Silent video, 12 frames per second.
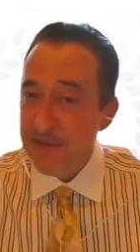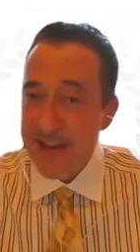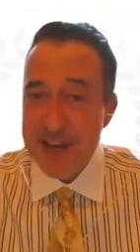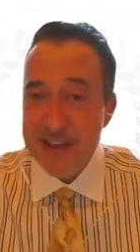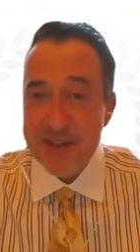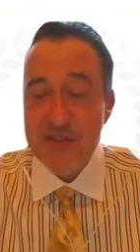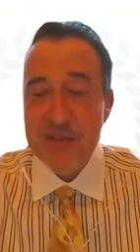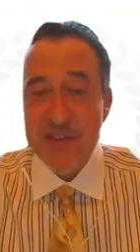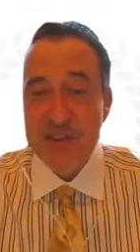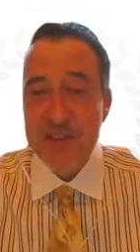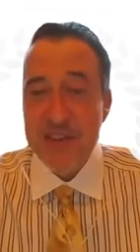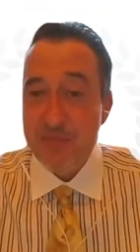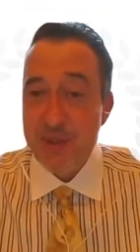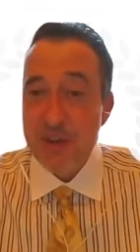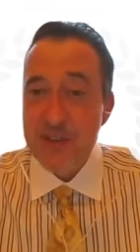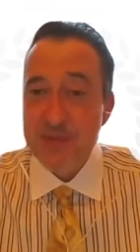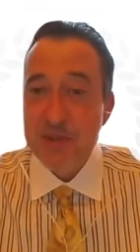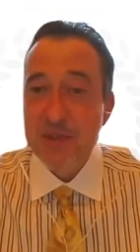doctors that can bring
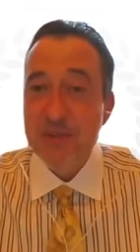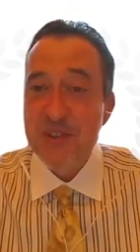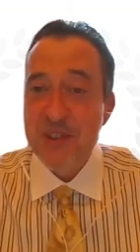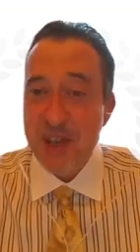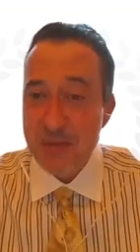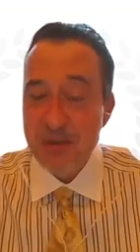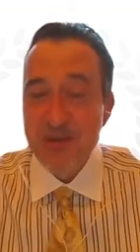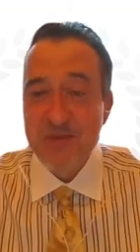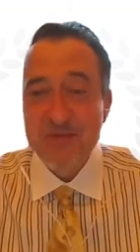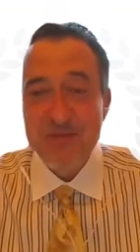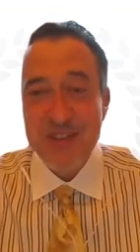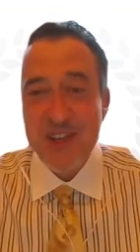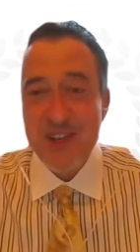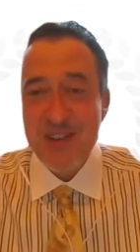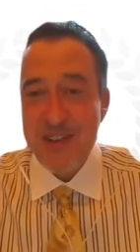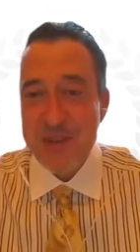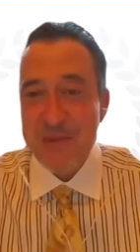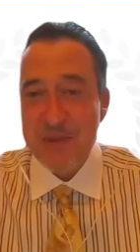something to the table, that
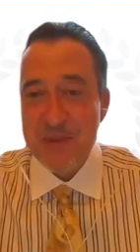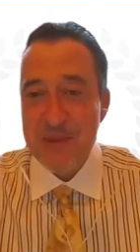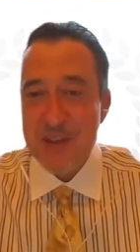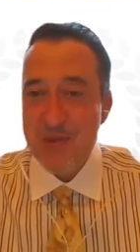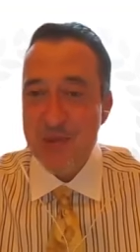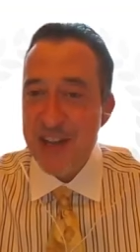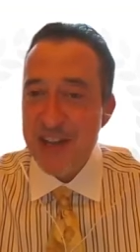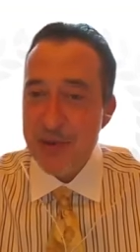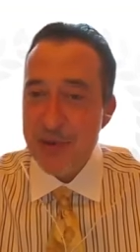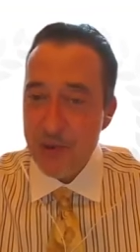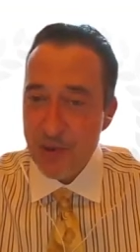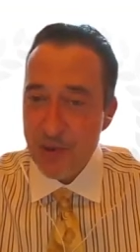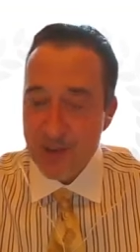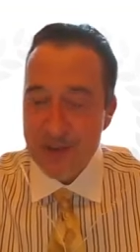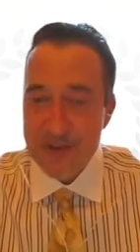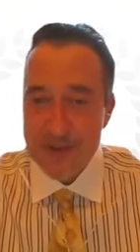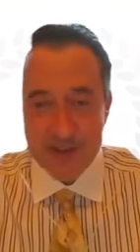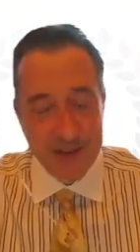can help us educate our
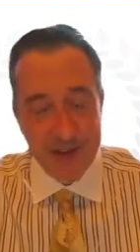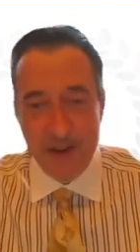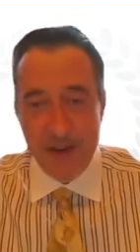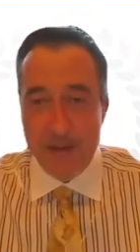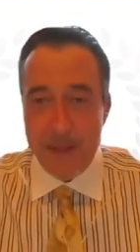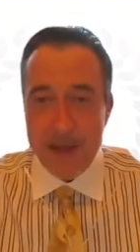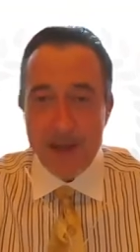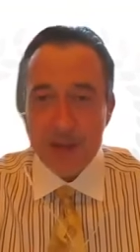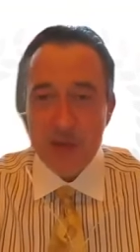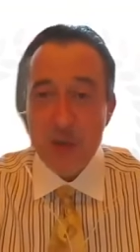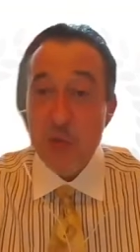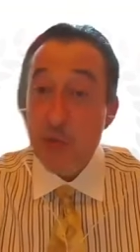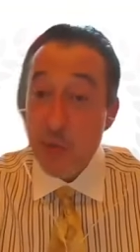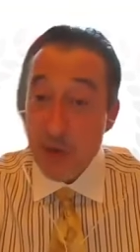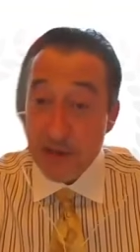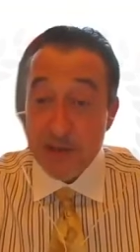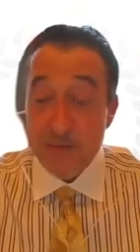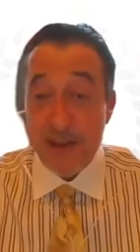audience. So we
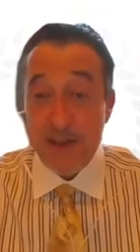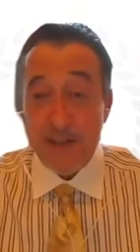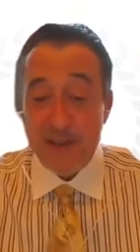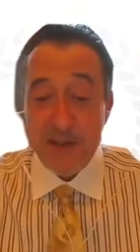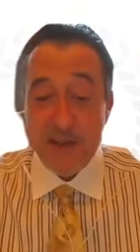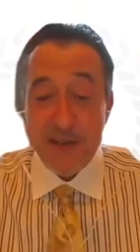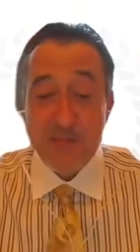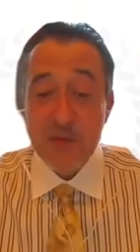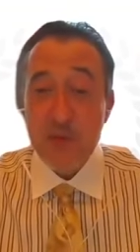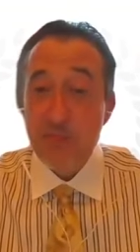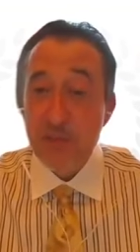welcome that. So